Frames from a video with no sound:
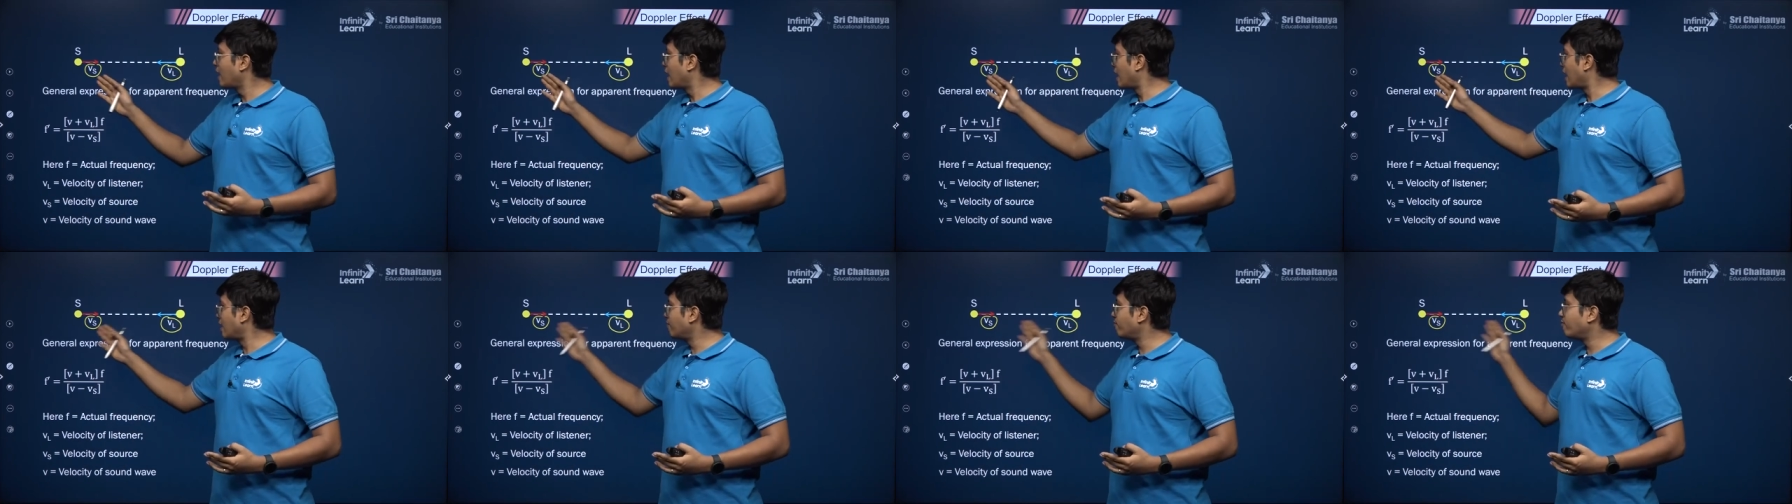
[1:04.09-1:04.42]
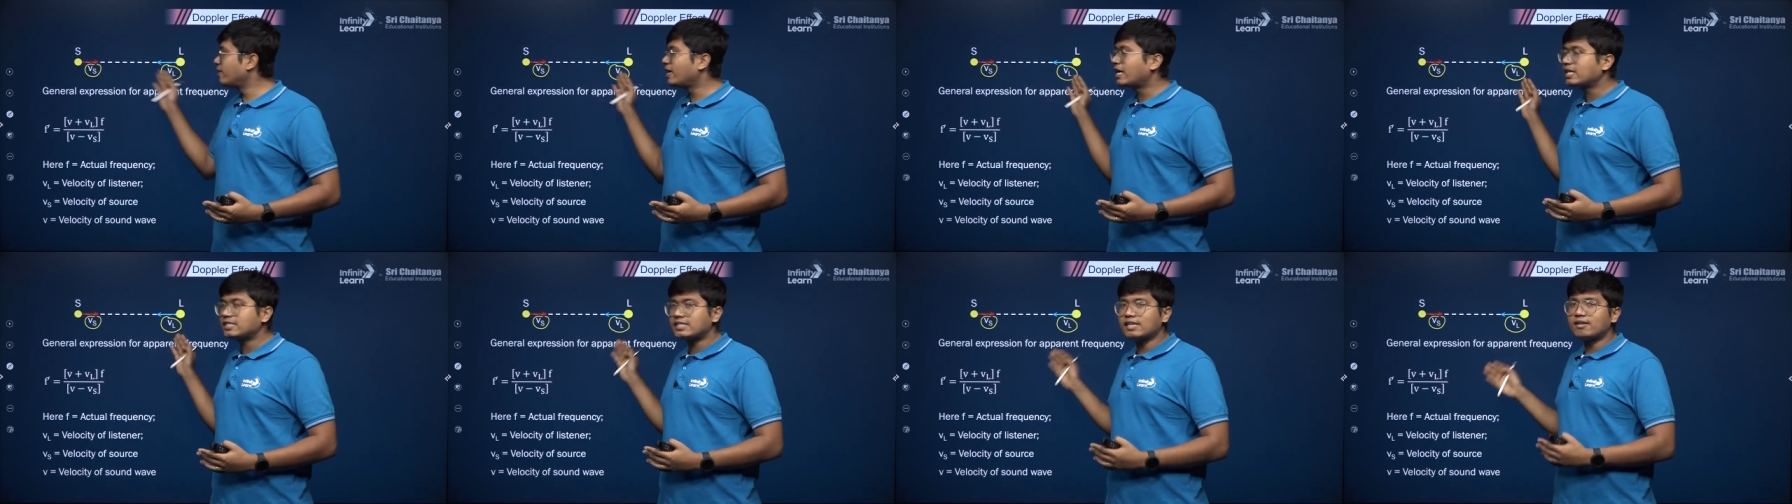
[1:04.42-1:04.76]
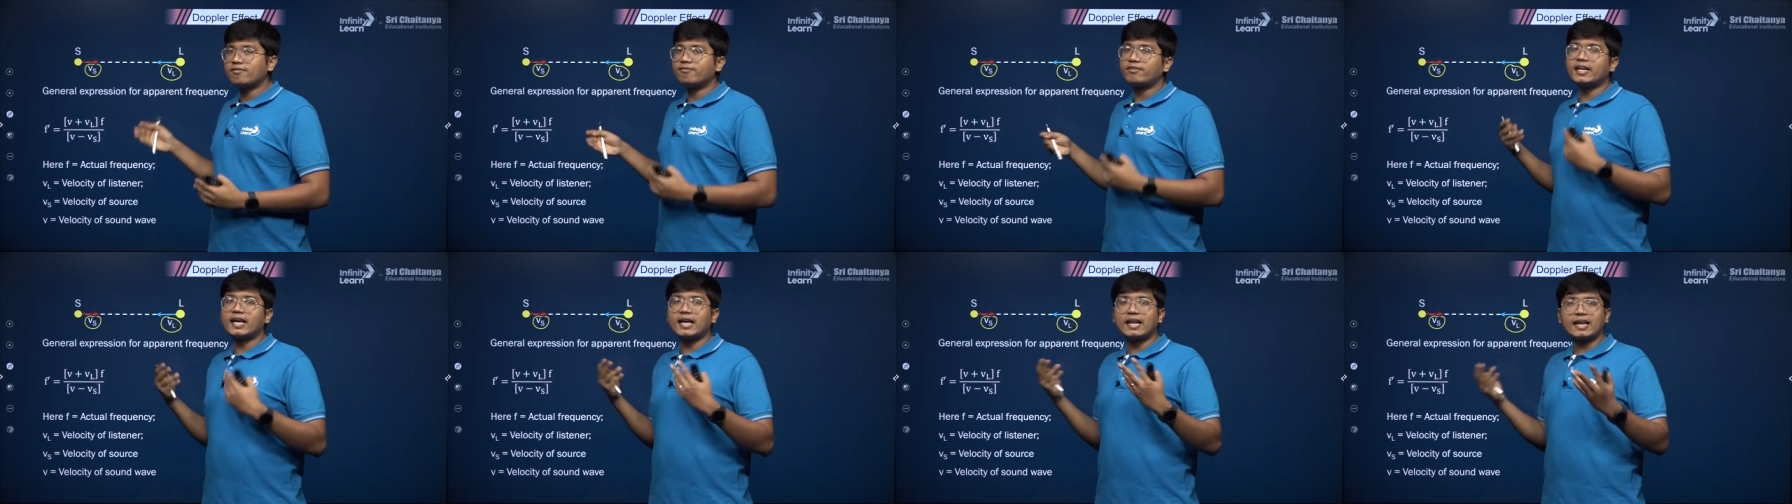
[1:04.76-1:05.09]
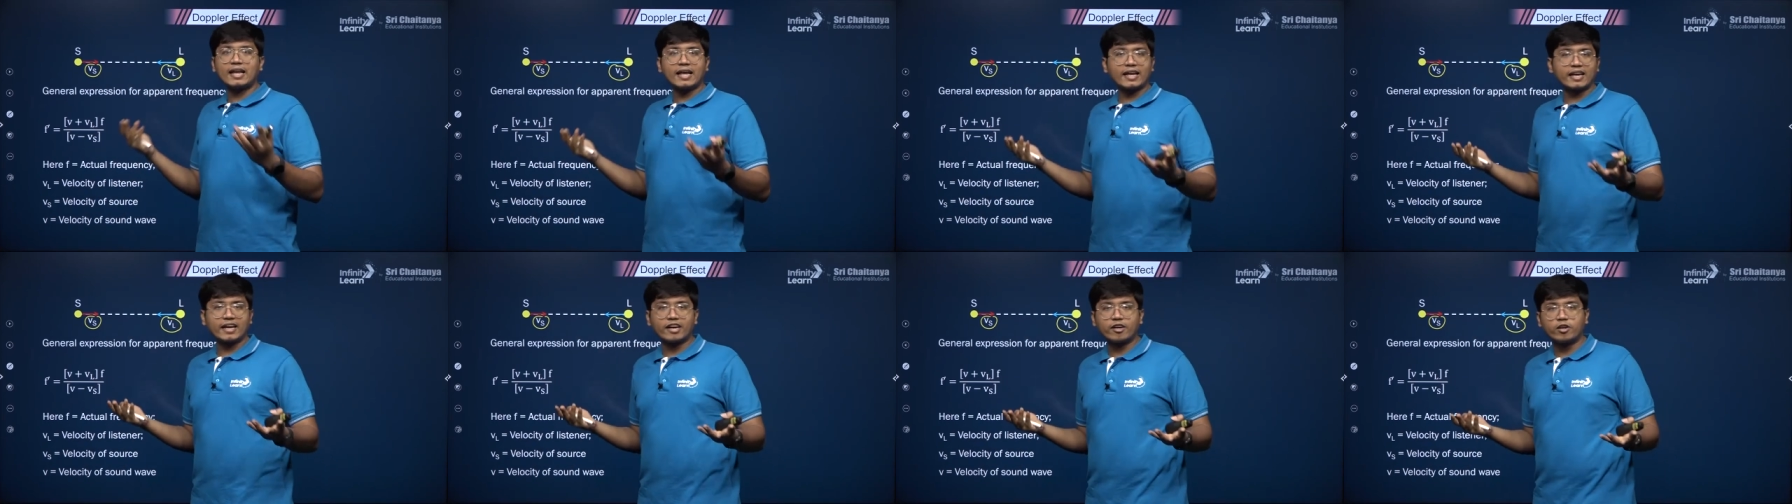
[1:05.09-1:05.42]
and Vs and VL
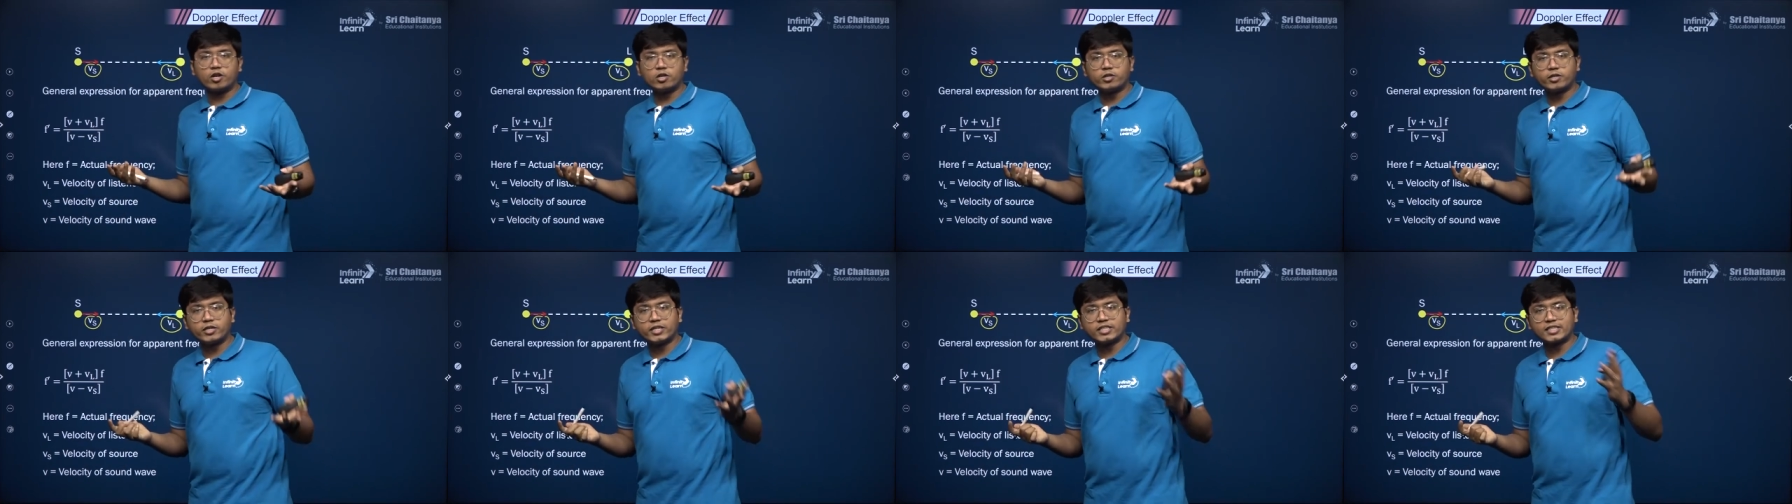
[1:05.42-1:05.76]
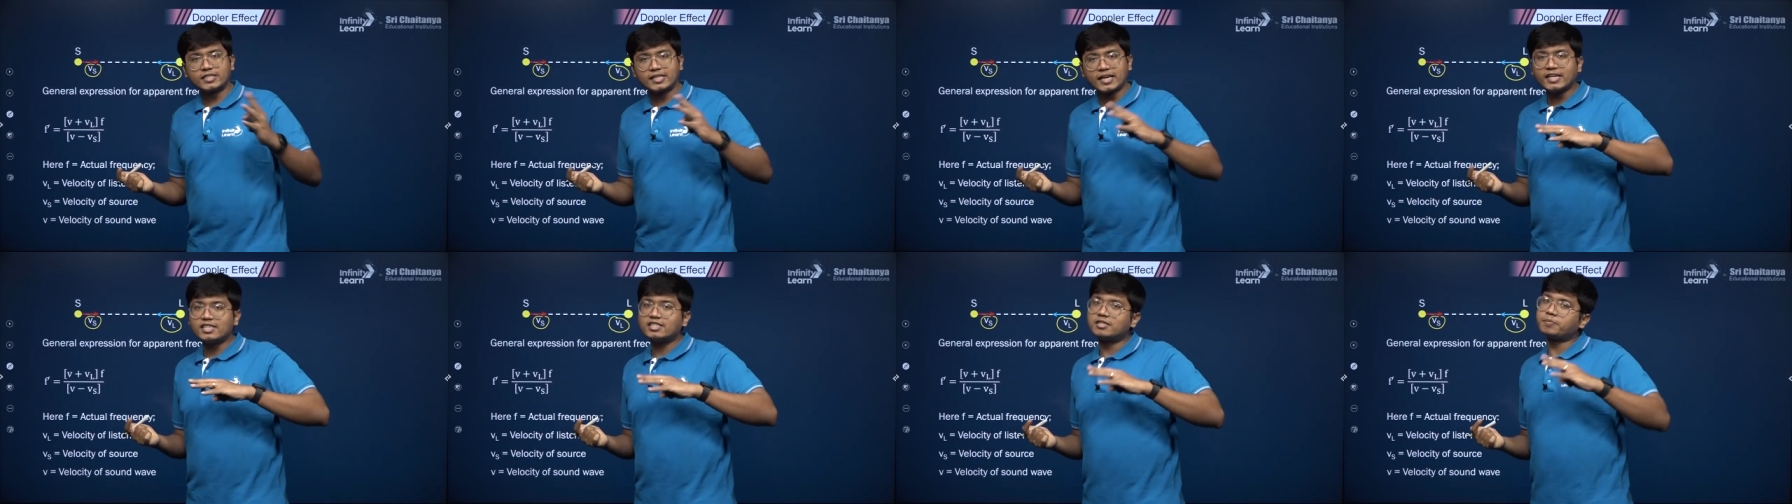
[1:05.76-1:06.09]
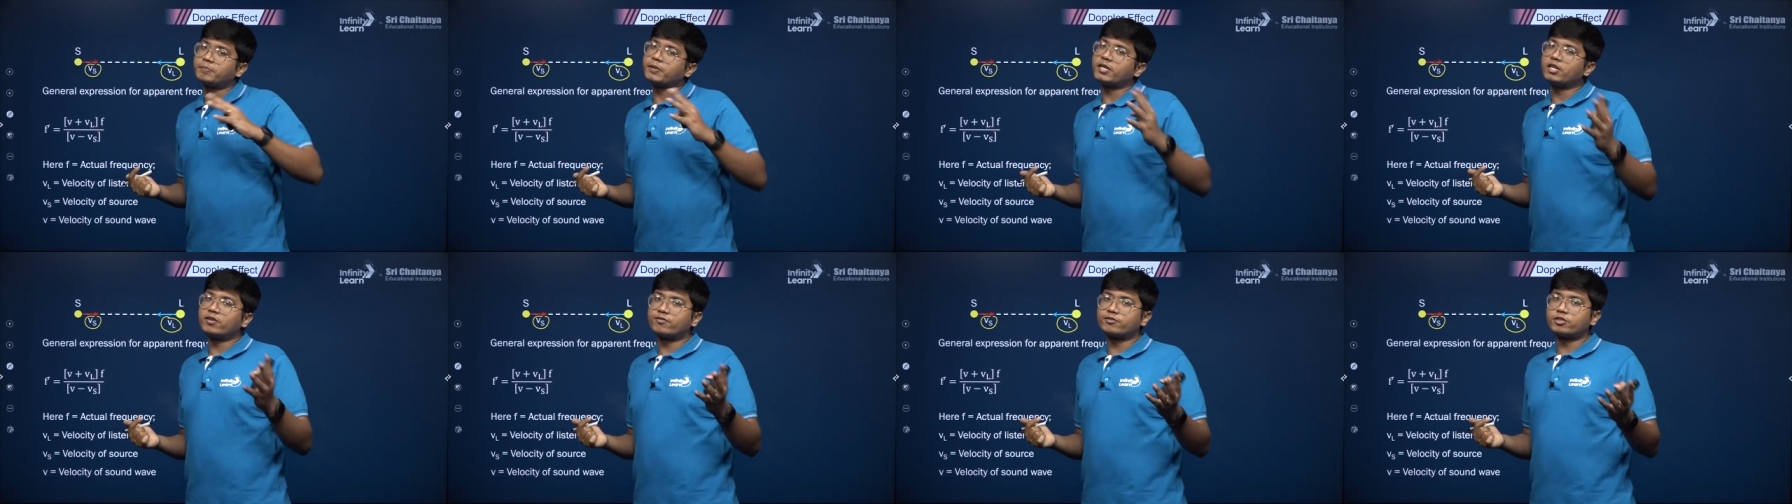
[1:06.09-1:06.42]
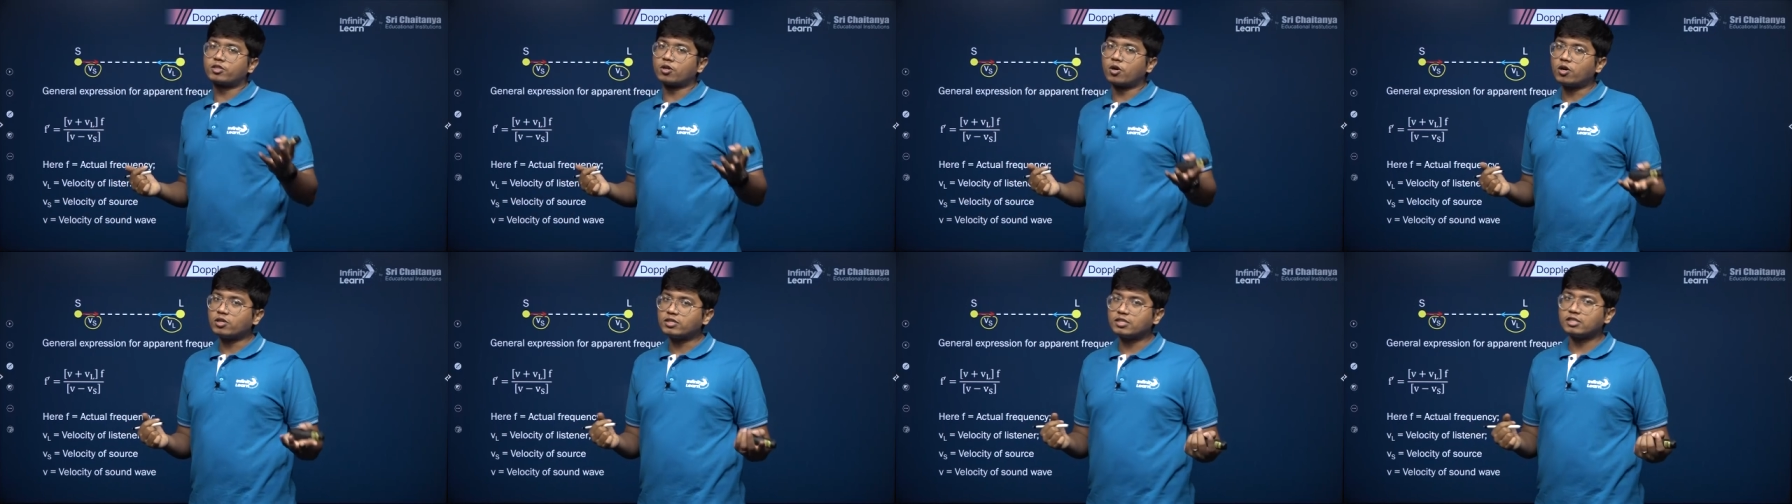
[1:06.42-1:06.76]
like I already said speed of
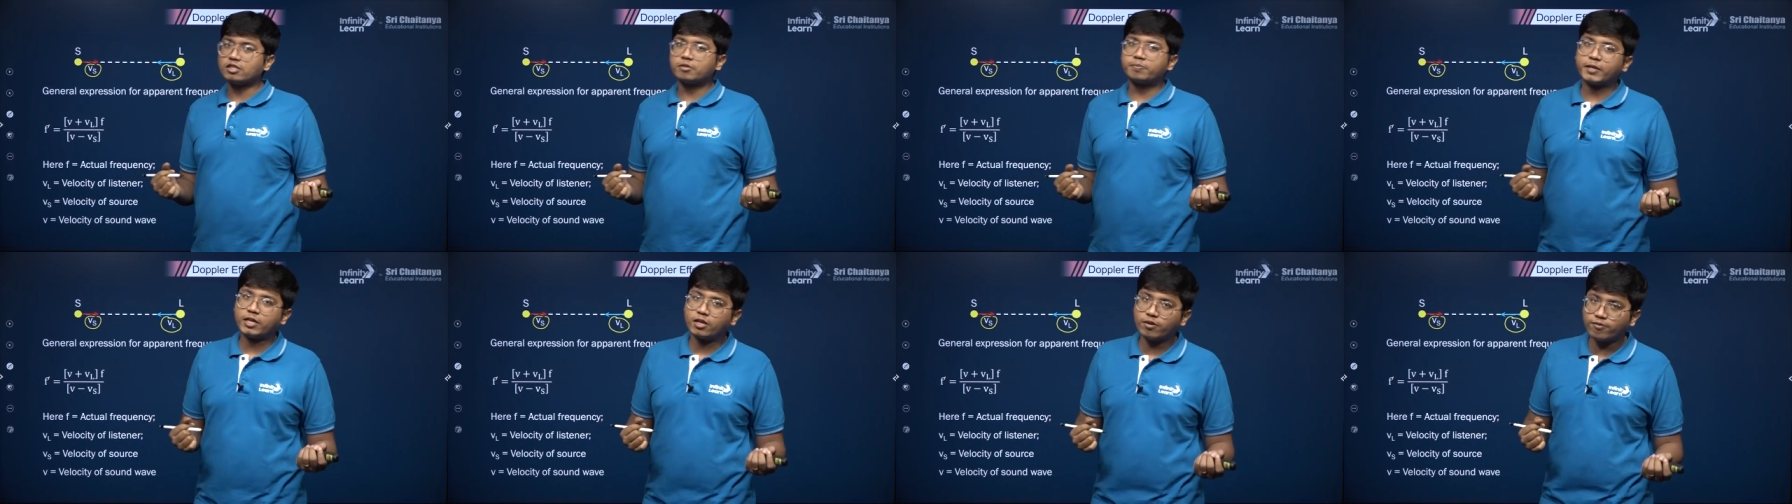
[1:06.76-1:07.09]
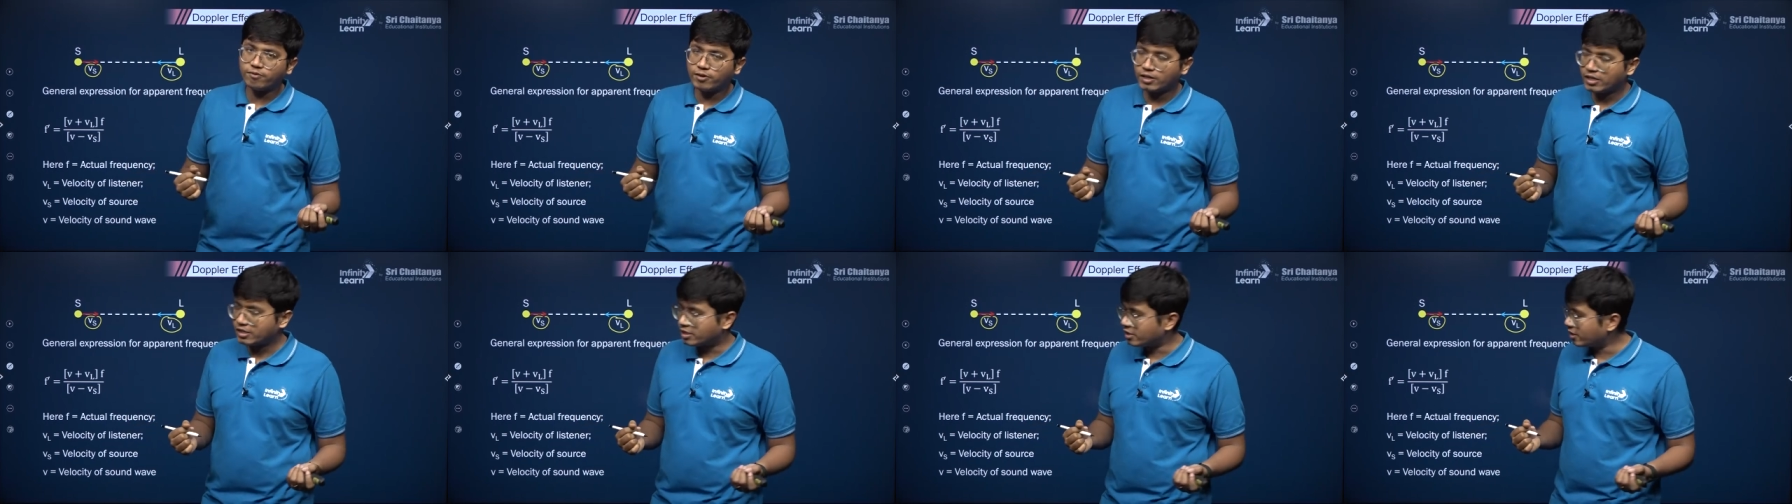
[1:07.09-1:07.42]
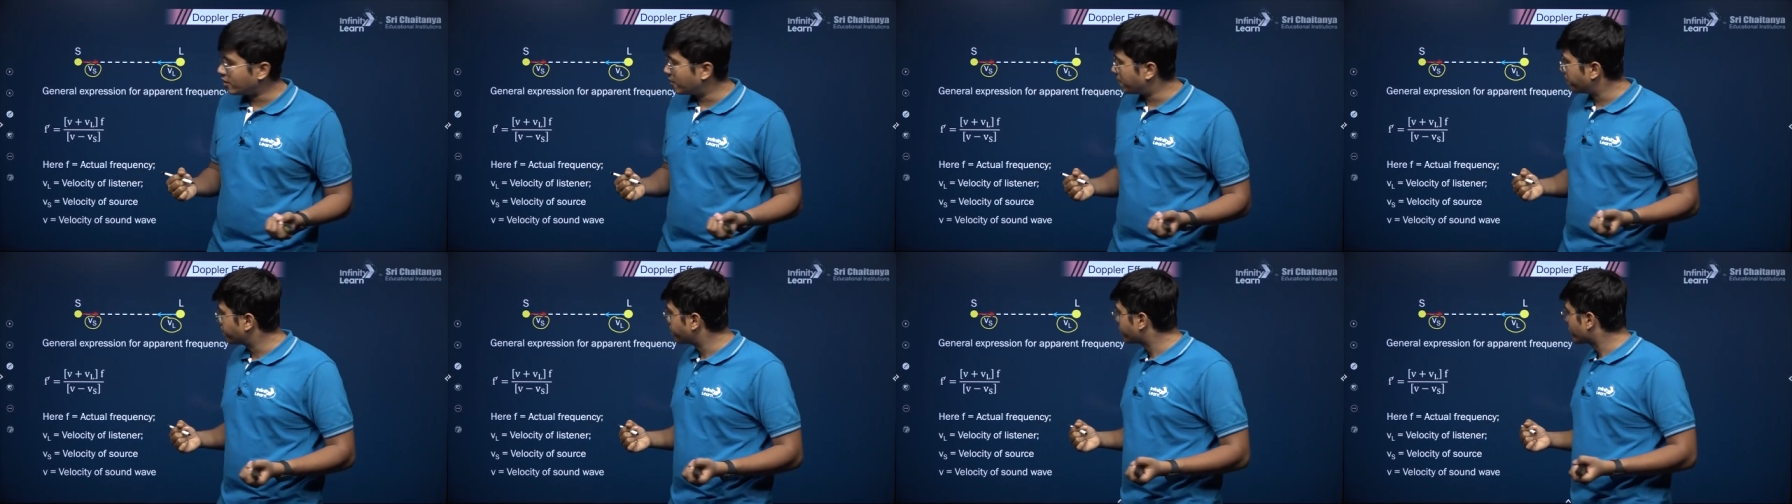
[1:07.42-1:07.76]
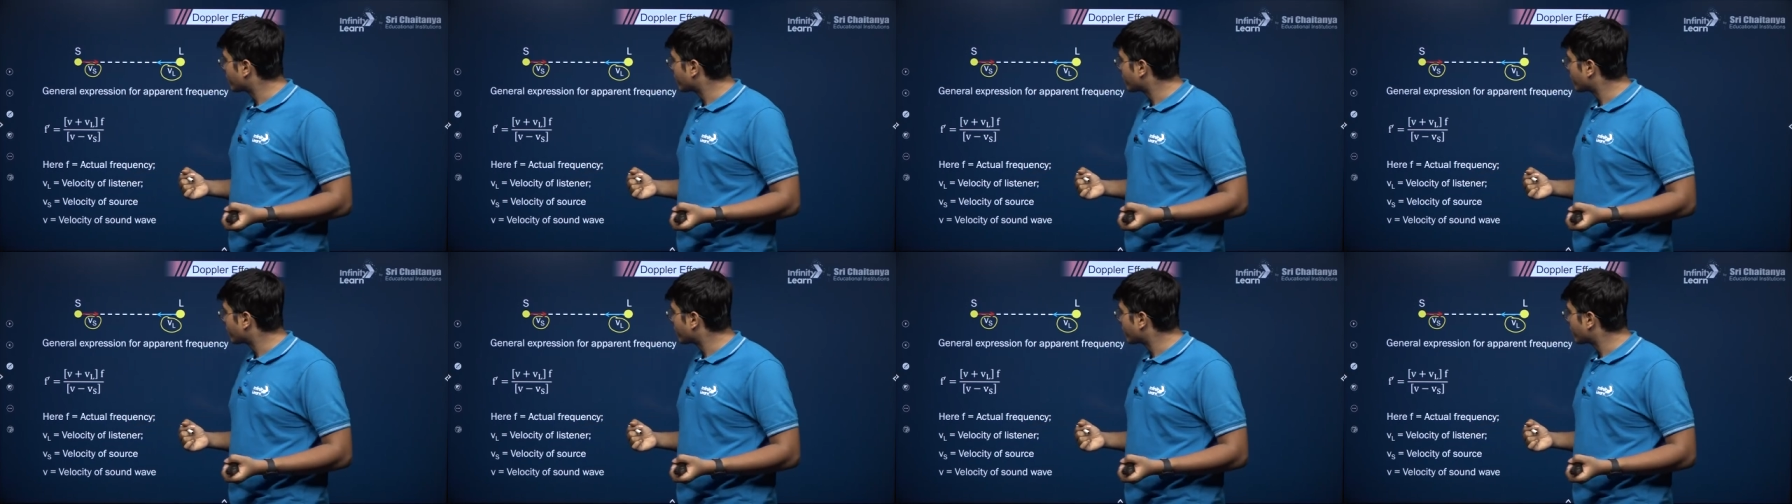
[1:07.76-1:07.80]
source and speed of listener.